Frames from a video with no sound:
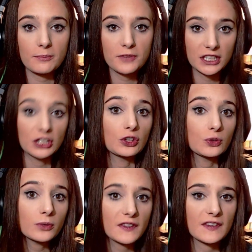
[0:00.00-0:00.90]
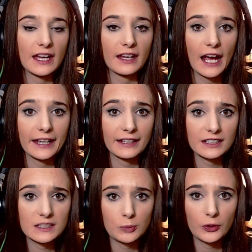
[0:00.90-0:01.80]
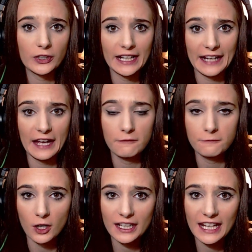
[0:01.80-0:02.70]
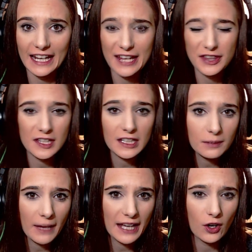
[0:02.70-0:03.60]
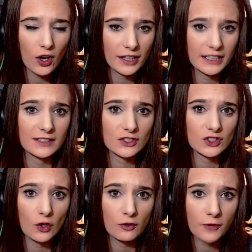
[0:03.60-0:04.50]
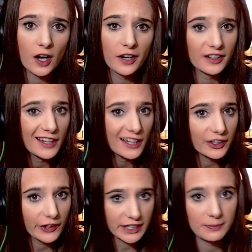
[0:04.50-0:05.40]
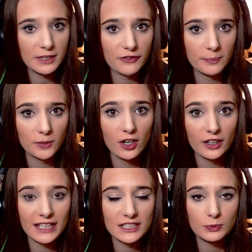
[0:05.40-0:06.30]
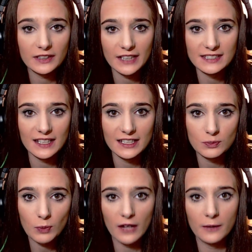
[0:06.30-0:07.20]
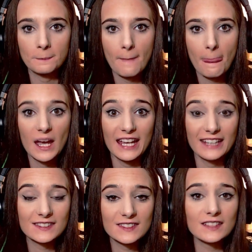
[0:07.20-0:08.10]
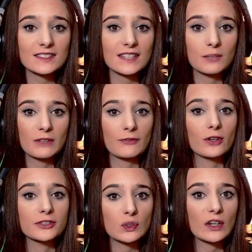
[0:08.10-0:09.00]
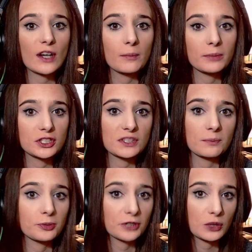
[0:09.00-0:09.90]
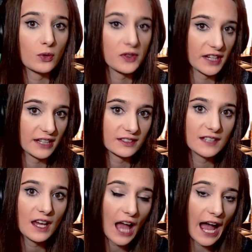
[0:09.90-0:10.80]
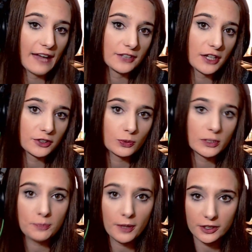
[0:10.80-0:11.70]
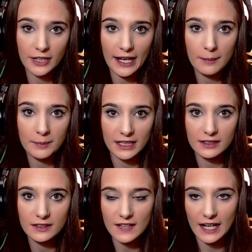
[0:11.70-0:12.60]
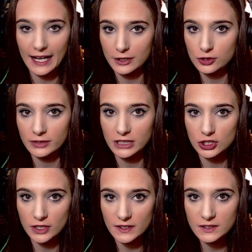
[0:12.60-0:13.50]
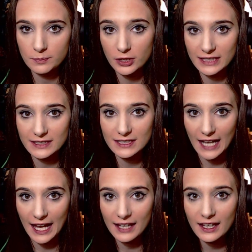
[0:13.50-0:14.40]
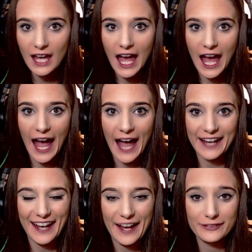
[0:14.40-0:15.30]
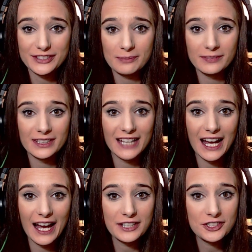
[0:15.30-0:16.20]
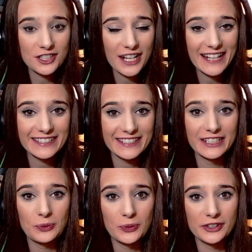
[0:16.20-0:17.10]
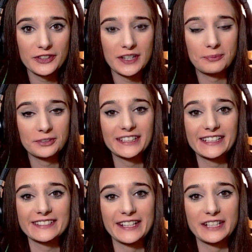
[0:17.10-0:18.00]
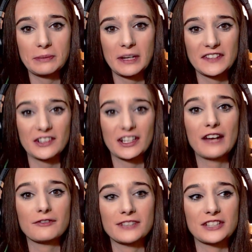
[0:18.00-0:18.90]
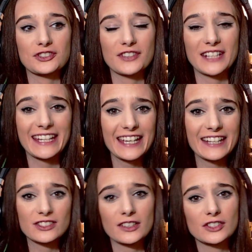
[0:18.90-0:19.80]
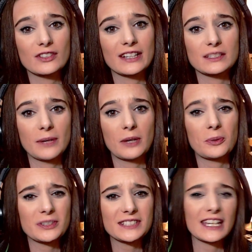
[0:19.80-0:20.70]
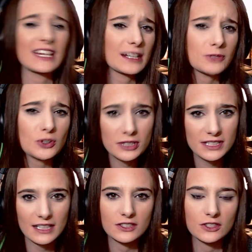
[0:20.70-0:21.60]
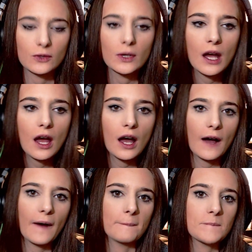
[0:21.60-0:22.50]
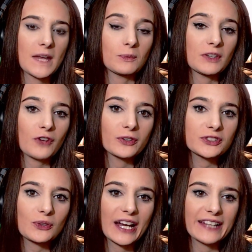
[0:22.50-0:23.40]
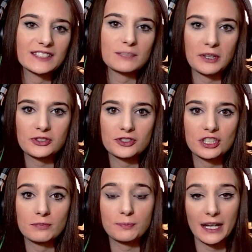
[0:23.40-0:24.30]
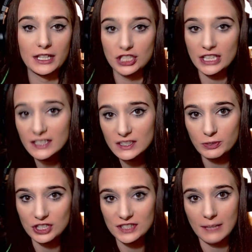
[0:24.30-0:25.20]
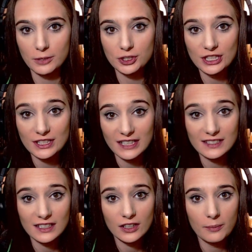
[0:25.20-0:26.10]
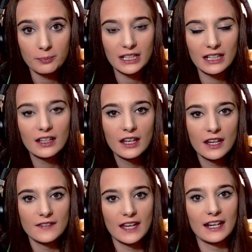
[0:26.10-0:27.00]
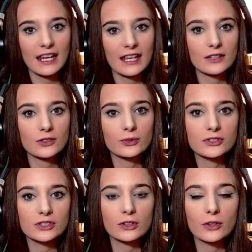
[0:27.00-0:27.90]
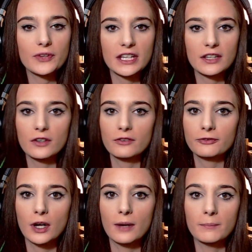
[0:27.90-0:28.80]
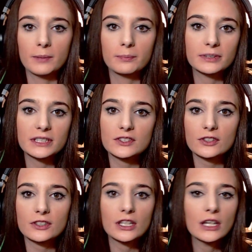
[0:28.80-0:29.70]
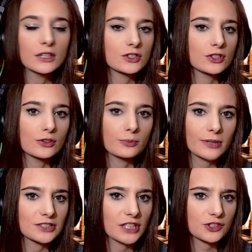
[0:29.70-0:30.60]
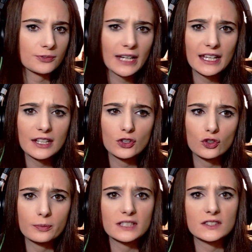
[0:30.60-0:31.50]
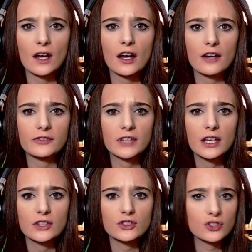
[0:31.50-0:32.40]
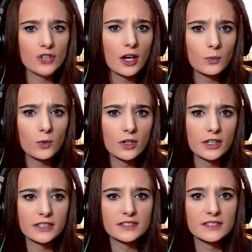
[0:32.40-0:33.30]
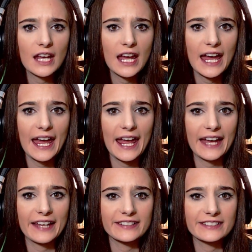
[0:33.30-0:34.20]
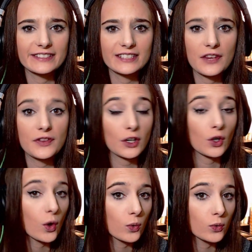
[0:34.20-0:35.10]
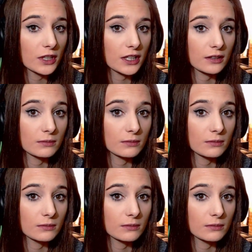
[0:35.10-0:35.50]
something new that I can explore and have fun. And I think my audience so far, correct me if I'm wrong, has realized that as well. And since then, we've also accomplished some pretty cool things. I have another Twitch partner app in that I actually just put in today. I have some contracts in order that I'm really excited about that are confidential that I can't talk to you guys about. But once I get it, I'm so excited to. And we've also gotten sponsorships by Jinx, which is a merchandising company that handles clothing from Blizzard to Project Red, Ubisoft, Star Wars, and their own